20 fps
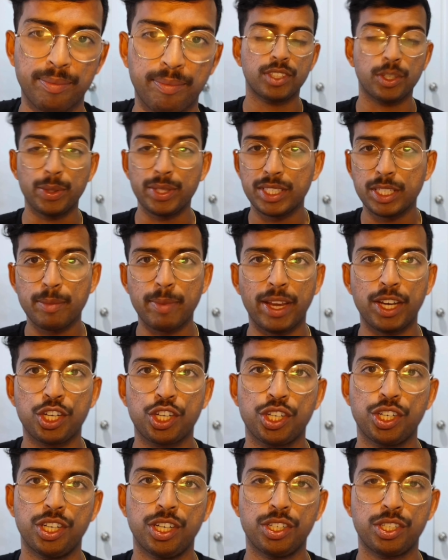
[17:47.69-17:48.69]
So in
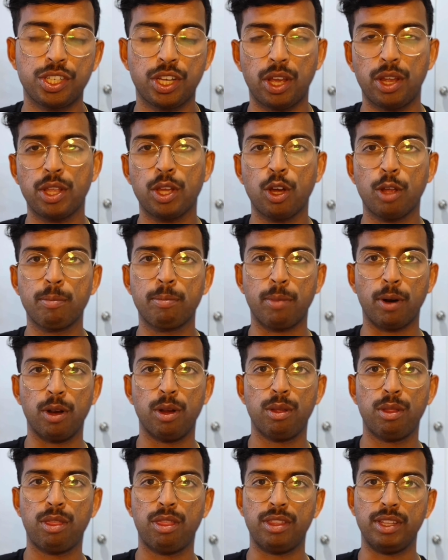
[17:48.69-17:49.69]
summation, turning on
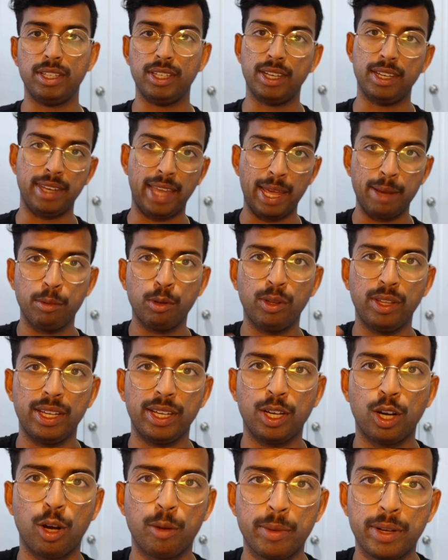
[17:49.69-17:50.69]
both the Enable
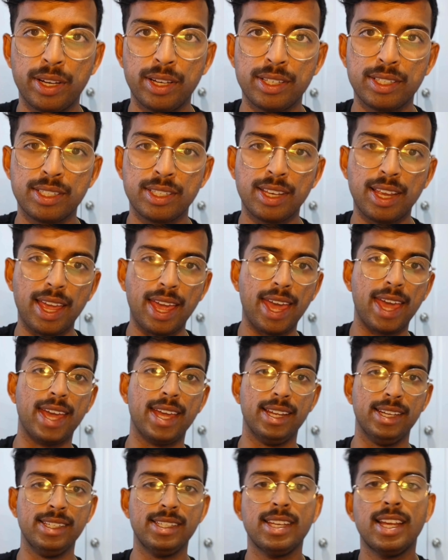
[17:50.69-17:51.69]
e-commerce
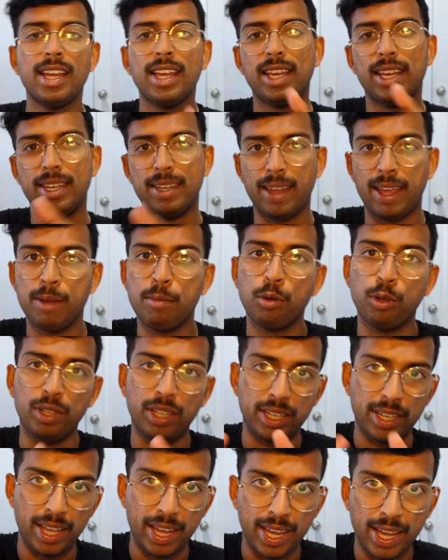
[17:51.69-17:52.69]
and Enable
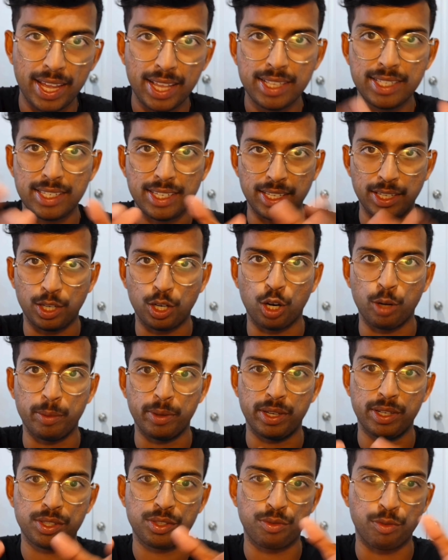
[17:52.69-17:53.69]
Enhanced
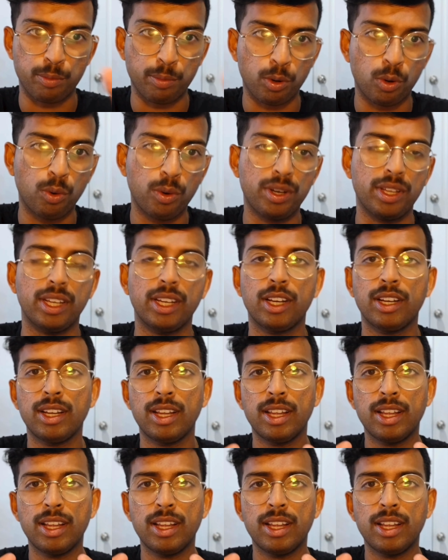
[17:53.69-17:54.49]
e-commerce reporting,